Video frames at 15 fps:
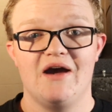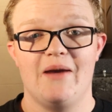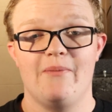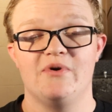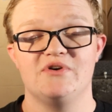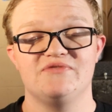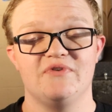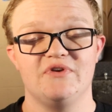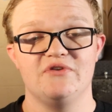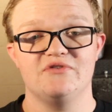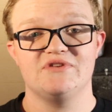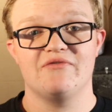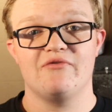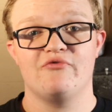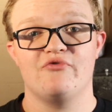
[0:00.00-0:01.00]
I post
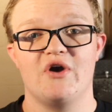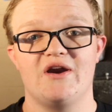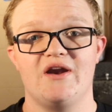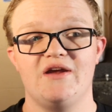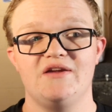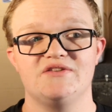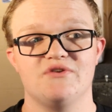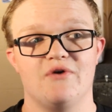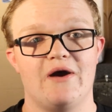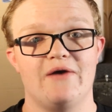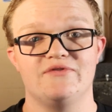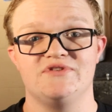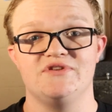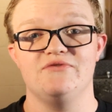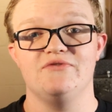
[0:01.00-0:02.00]
videos every Friday, so
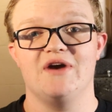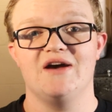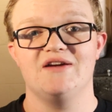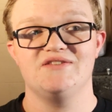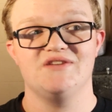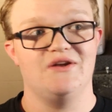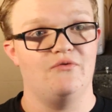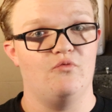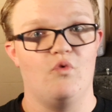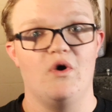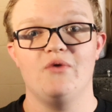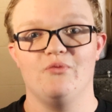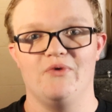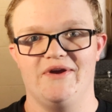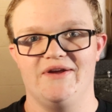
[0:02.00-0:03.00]
I will see you guys in
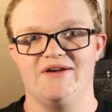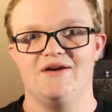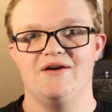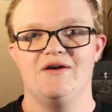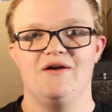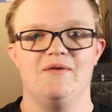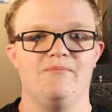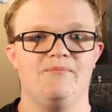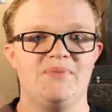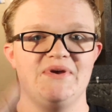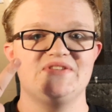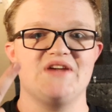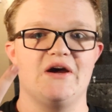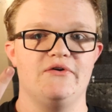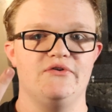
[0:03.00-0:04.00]
1 week.
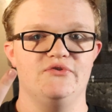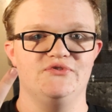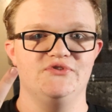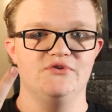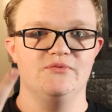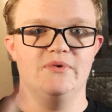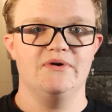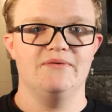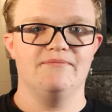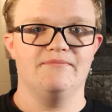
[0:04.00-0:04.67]
Peace out, YouTube.